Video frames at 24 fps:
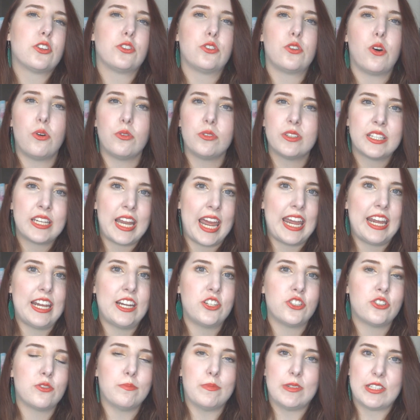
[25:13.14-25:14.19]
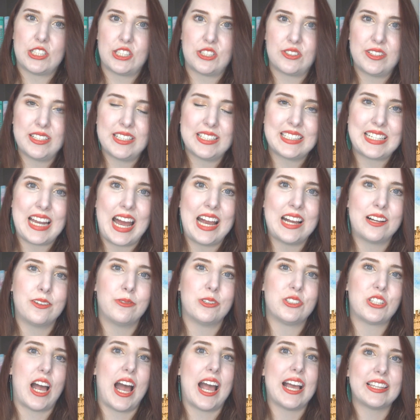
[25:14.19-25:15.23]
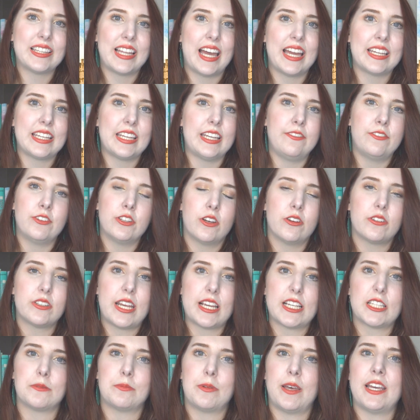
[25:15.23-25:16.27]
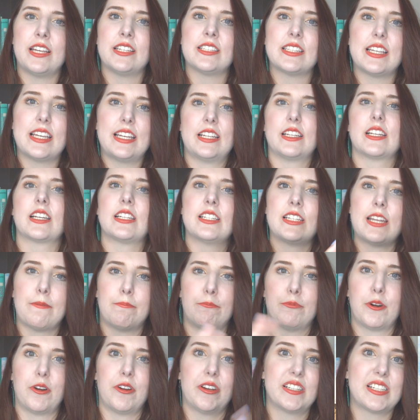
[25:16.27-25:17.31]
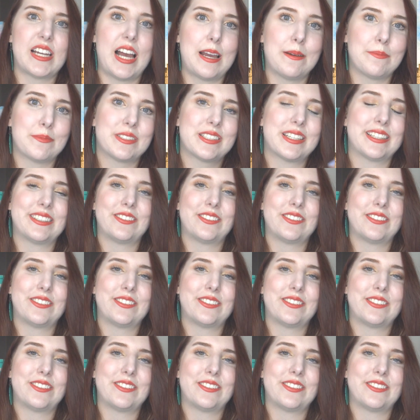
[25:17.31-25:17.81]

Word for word: golden age mystery style, which I like, even though it takes place in contemporary times.